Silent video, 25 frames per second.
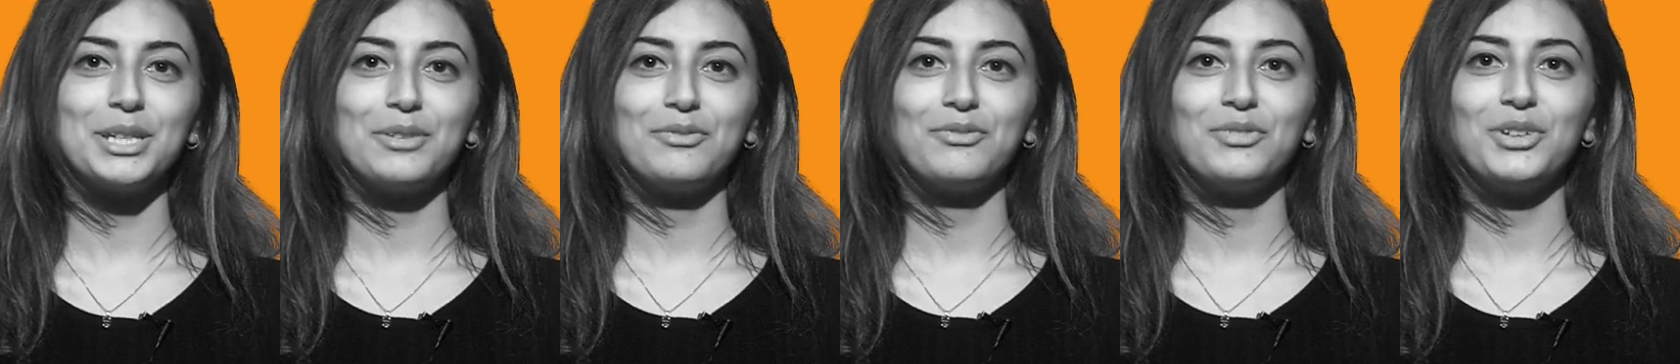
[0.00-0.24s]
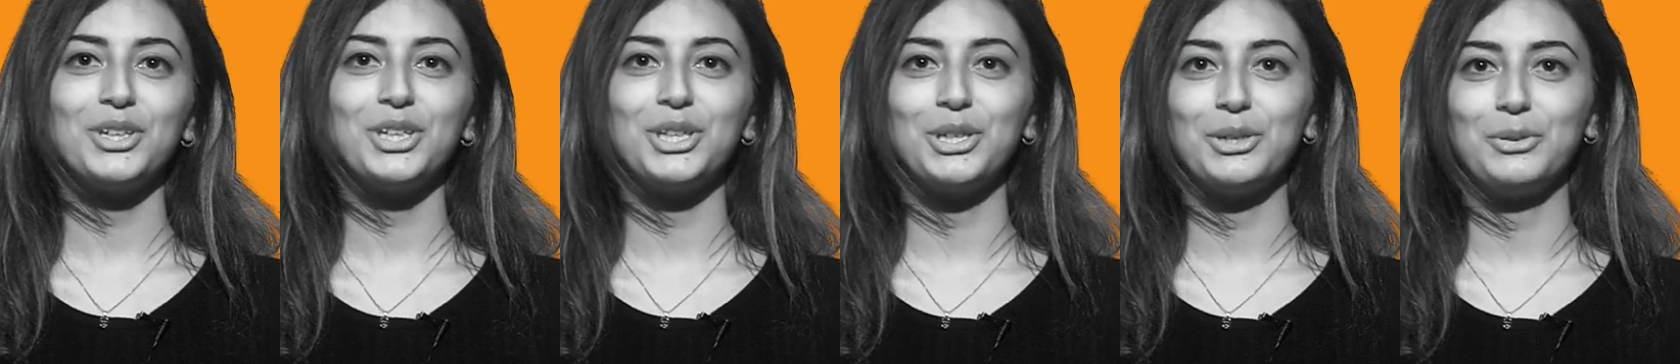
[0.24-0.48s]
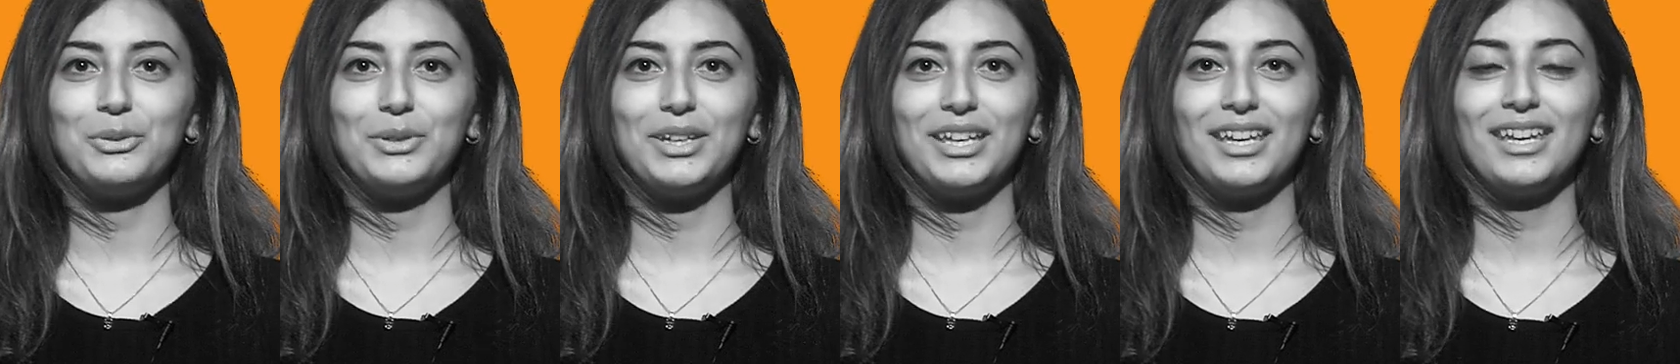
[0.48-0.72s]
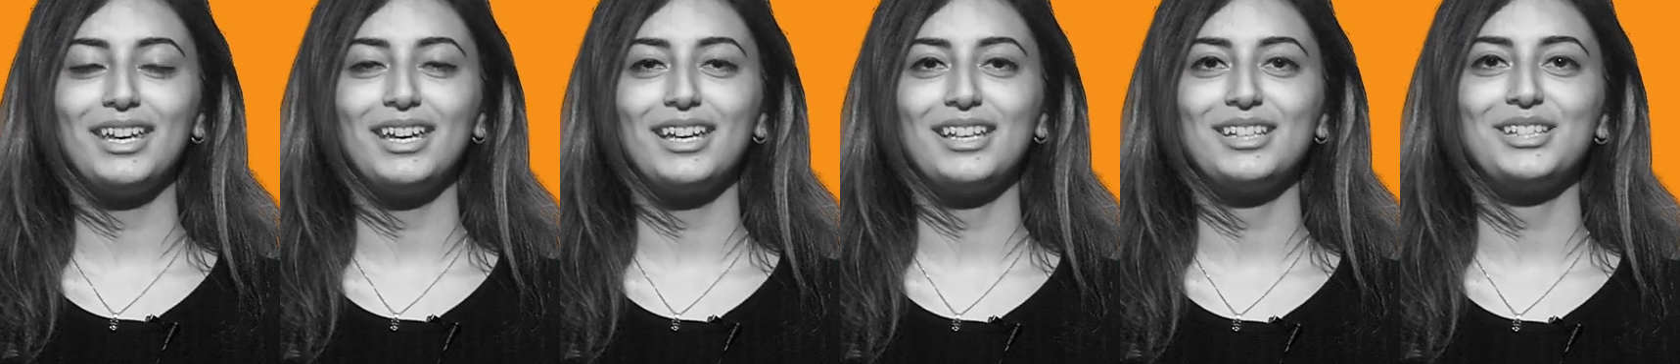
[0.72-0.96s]
tip for
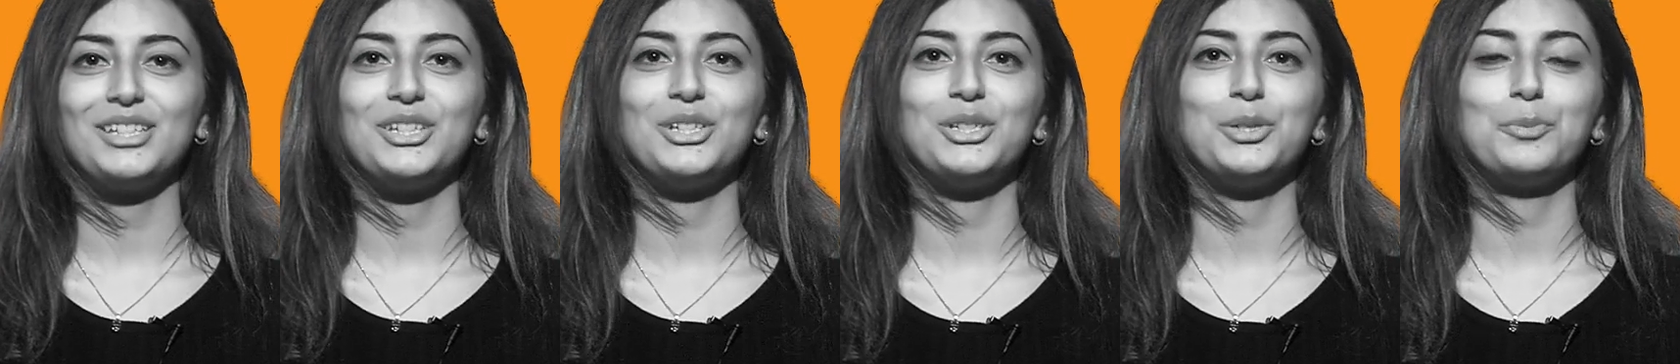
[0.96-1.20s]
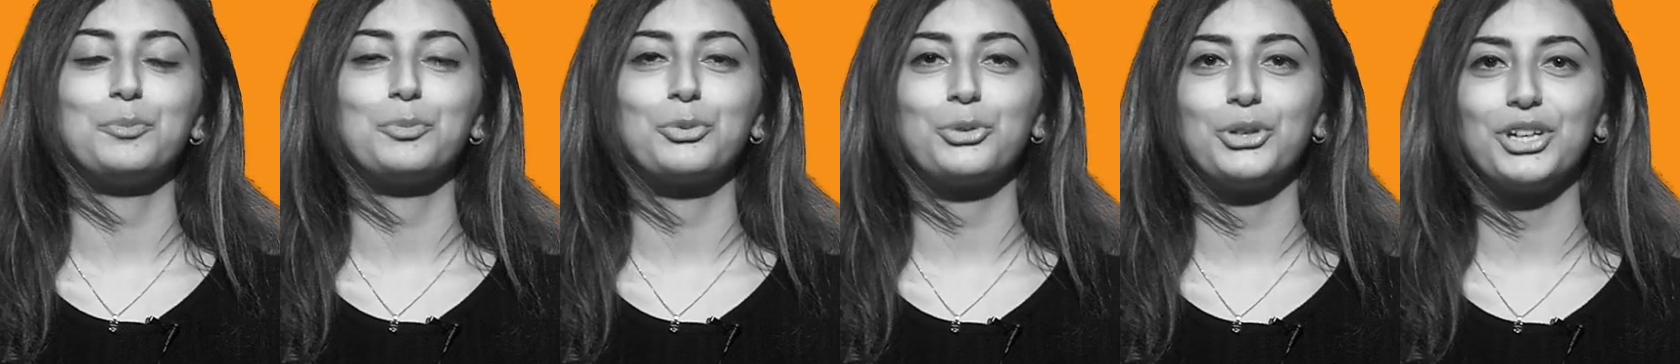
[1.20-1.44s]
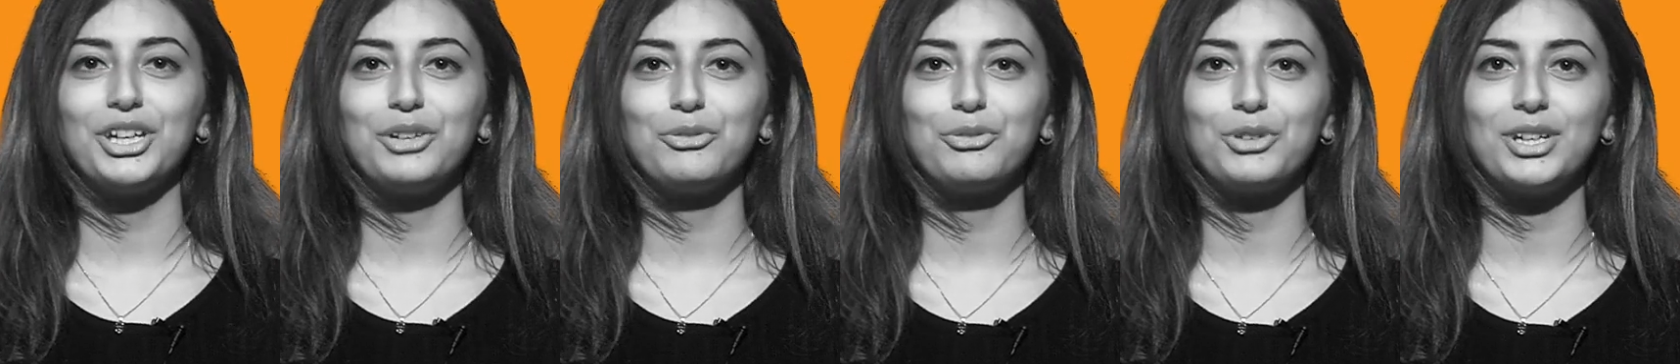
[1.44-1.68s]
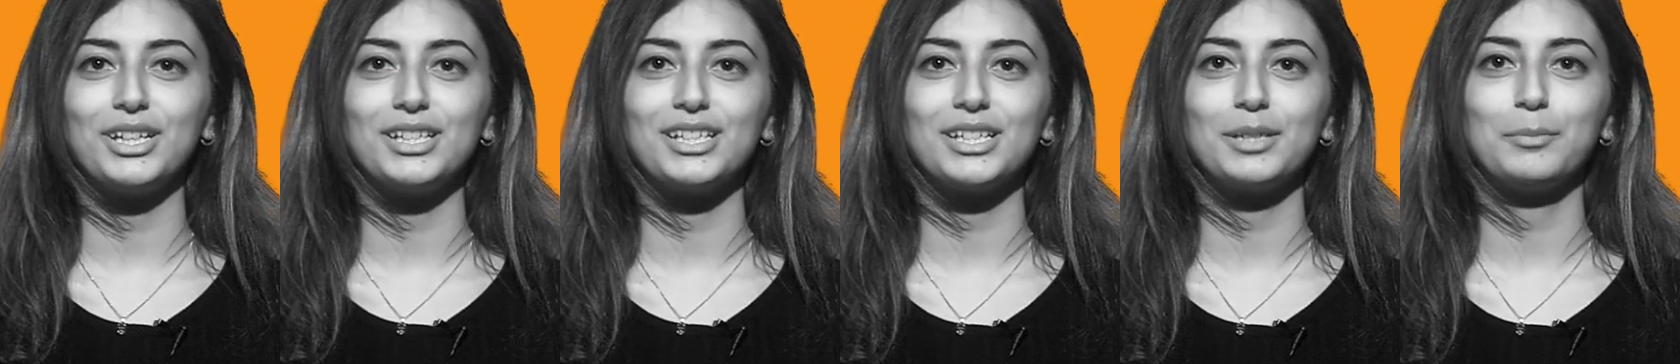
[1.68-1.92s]
uni is to do
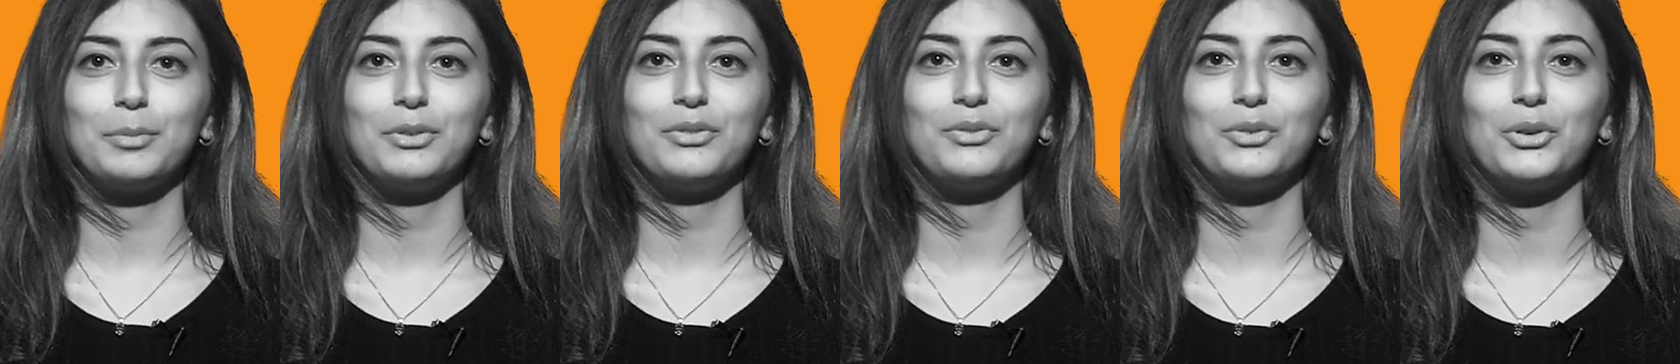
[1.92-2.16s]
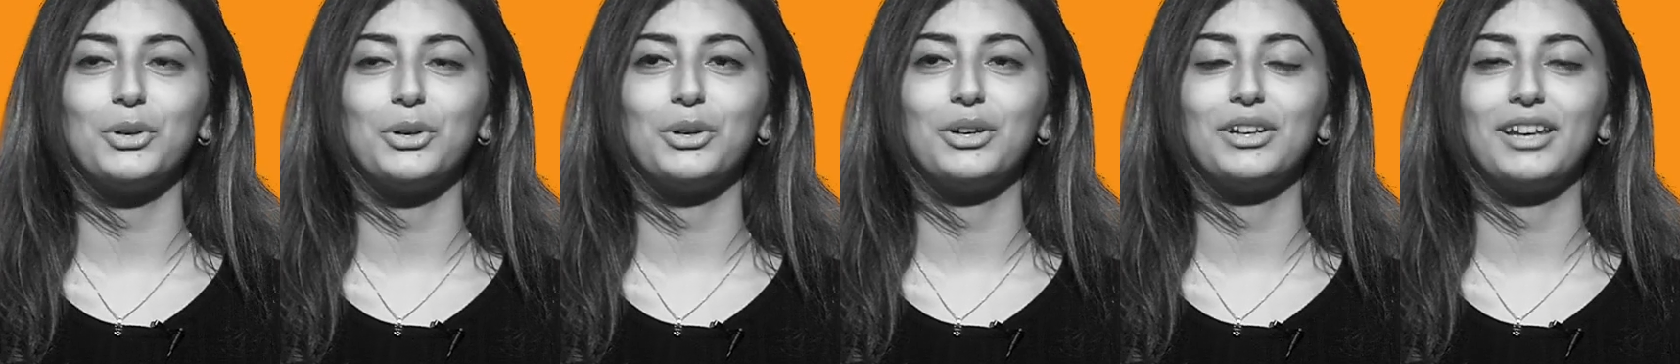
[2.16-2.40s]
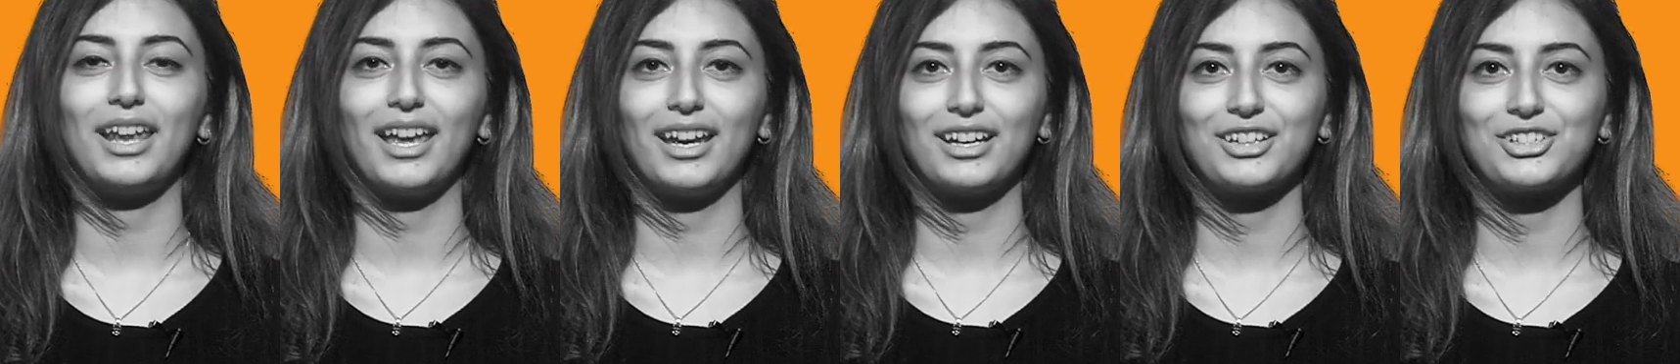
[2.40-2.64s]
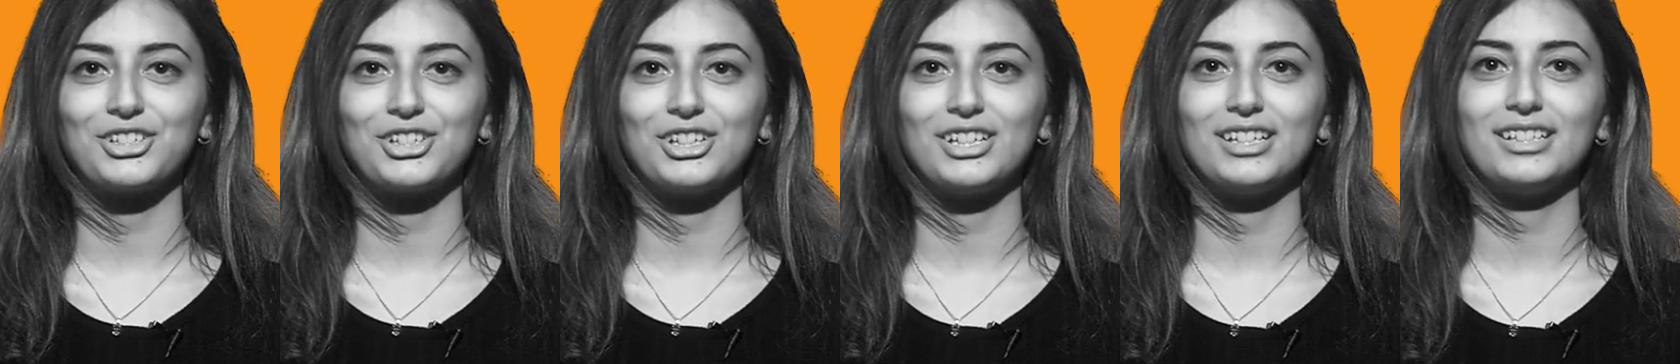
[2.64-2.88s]
pre-reading before
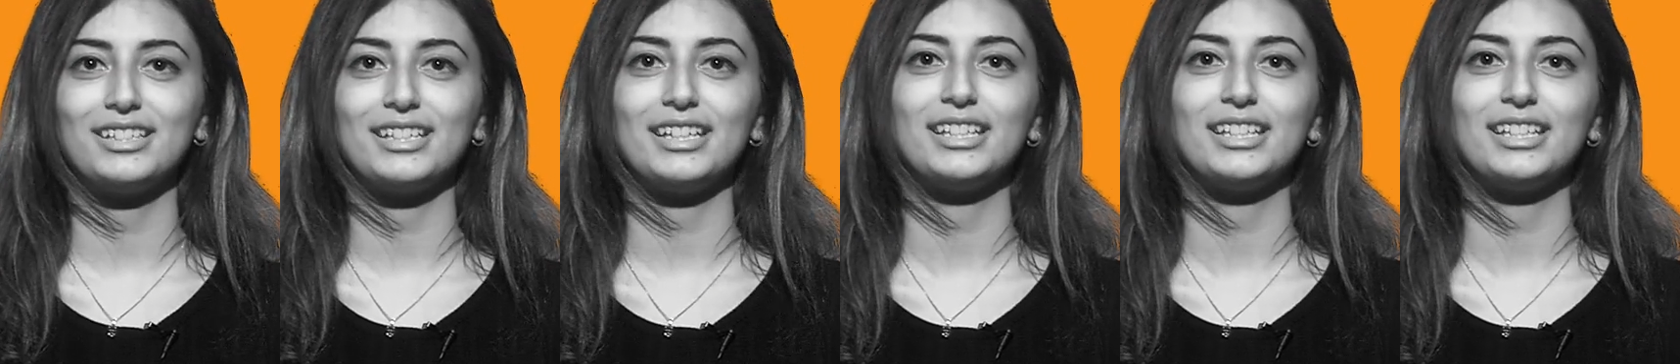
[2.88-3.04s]
lectures.